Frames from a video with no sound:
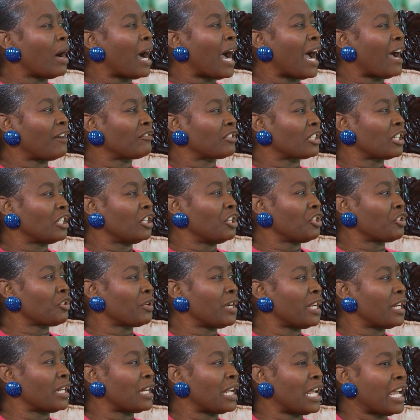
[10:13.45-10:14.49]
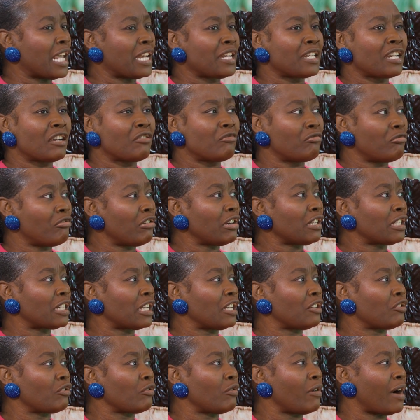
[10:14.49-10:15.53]
have children, and they
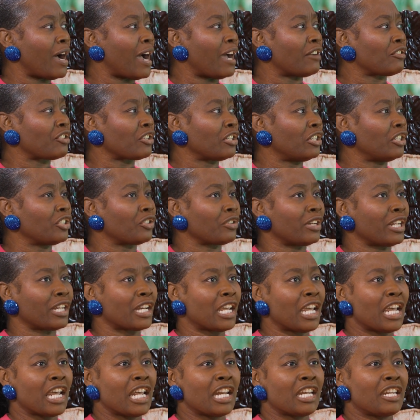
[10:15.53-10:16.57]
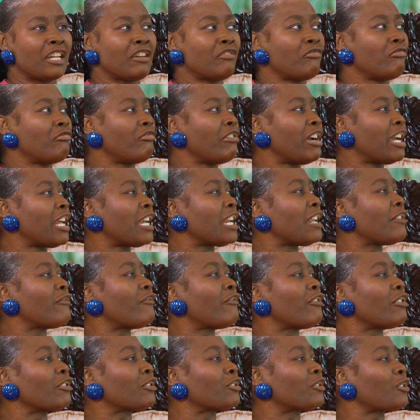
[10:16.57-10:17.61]
wanted to have children. They waited
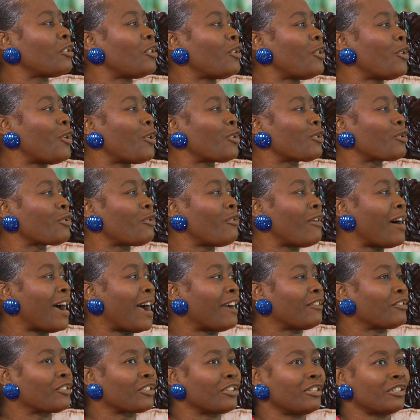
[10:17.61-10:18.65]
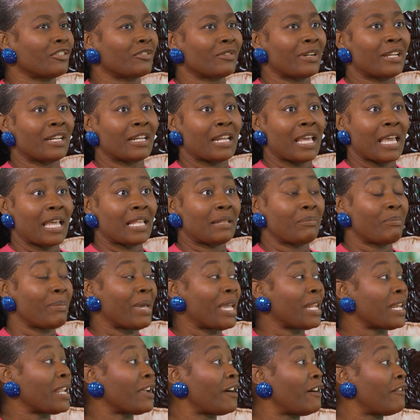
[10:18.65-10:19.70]
for so long to have children, and
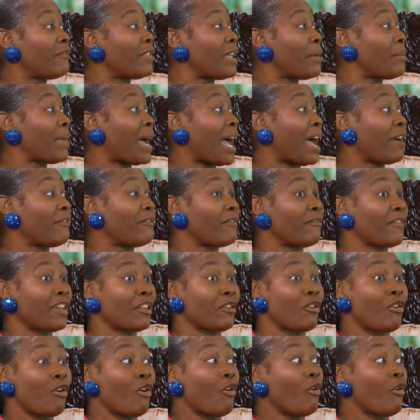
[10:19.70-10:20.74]
many of them have even